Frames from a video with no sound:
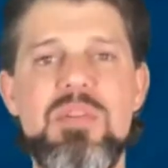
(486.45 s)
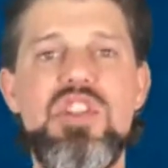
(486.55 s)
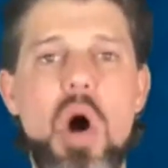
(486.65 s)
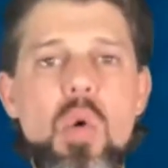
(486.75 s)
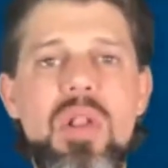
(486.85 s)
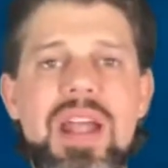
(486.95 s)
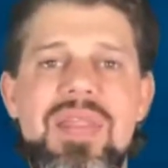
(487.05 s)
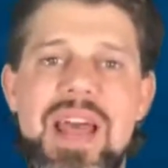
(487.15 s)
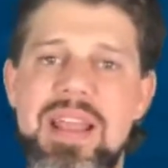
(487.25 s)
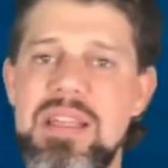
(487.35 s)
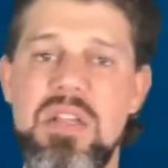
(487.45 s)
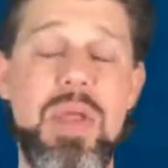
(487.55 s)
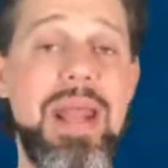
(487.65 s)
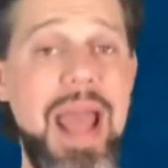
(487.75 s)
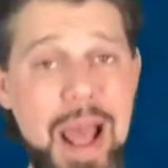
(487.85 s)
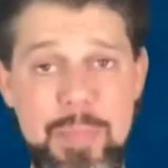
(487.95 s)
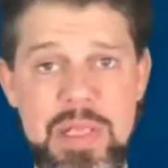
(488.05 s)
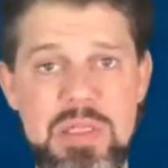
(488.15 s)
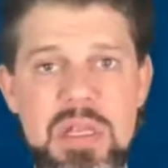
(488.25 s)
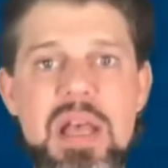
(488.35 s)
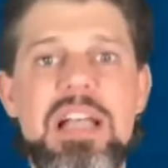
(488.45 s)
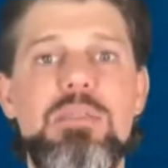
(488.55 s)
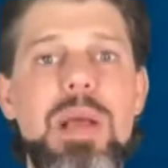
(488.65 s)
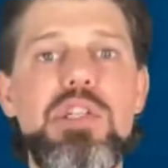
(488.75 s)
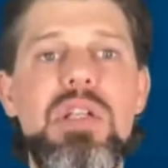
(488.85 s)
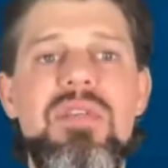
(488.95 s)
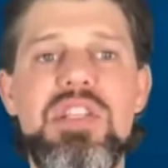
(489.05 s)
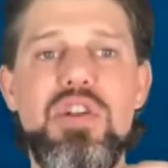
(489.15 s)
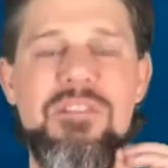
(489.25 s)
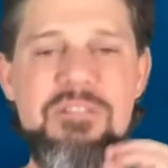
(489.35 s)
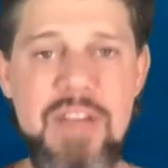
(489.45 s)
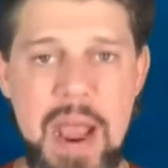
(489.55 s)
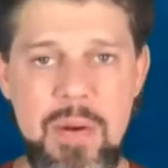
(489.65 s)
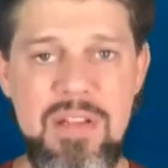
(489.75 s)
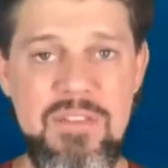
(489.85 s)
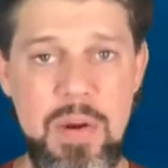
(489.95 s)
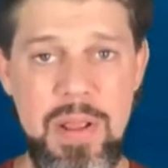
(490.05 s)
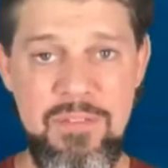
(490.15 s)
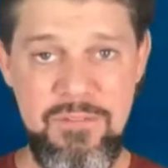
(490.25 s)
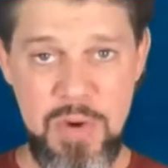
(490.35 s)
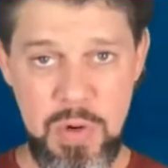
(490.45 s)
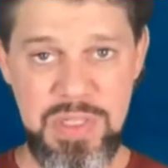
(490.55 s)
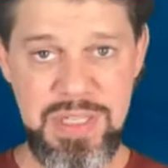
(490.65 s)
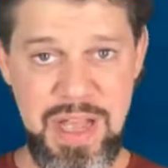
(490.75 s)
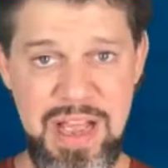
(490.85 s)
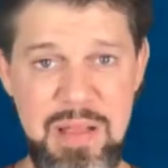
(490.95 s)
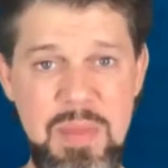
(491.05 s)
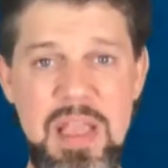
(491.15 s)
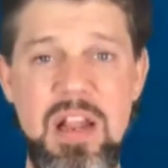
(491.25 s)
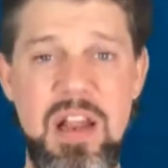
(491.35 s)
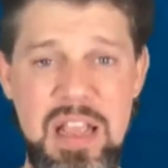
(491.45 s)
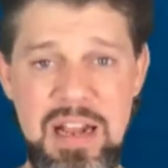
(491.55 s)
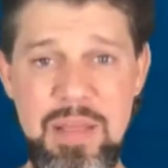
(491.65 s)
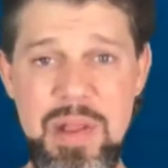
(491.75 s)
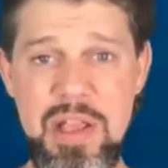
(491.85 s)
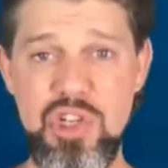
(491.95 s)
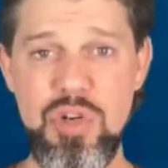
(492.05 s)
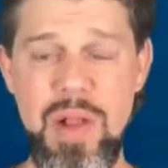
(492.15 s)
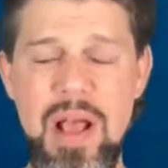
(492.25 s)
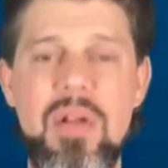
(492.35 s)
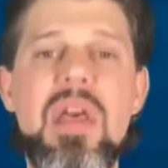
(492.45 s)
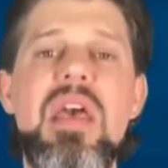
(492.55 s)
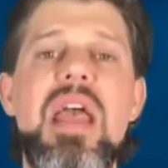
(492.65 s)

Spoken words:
Don't let that get to you. It happens, especially if it's your very, very first time in an elimination round.